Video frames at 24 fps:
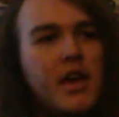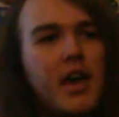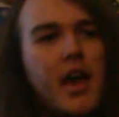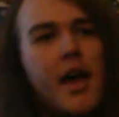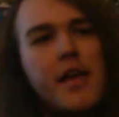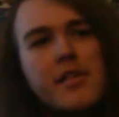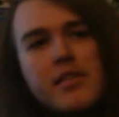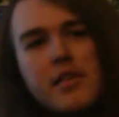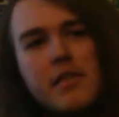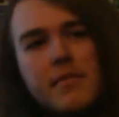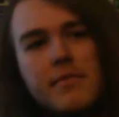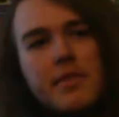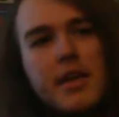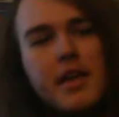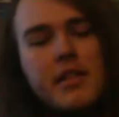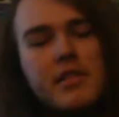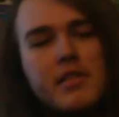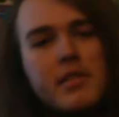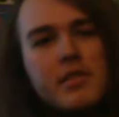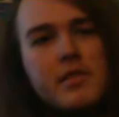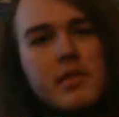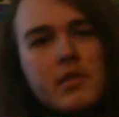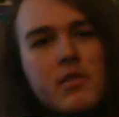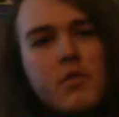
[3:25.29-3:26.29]
as if
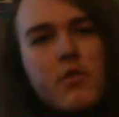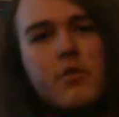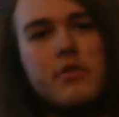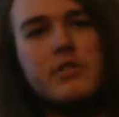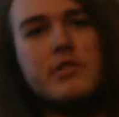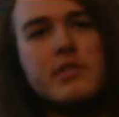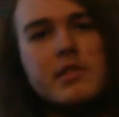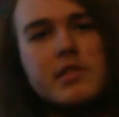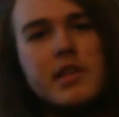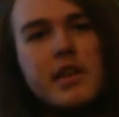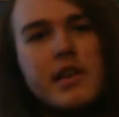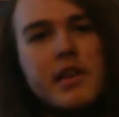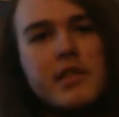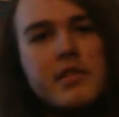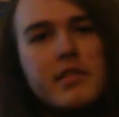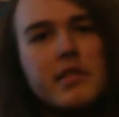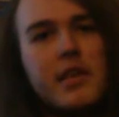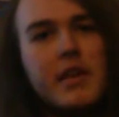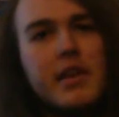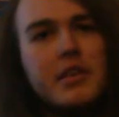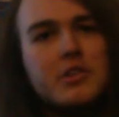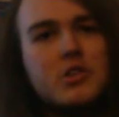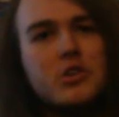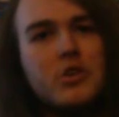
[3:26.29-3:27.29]
that's in the corn snake's
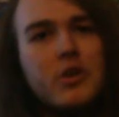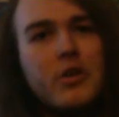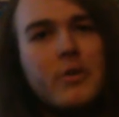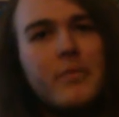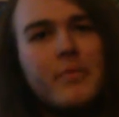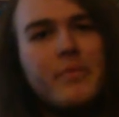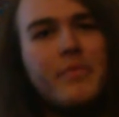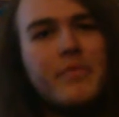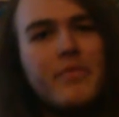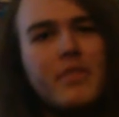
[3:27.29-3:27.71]
nature.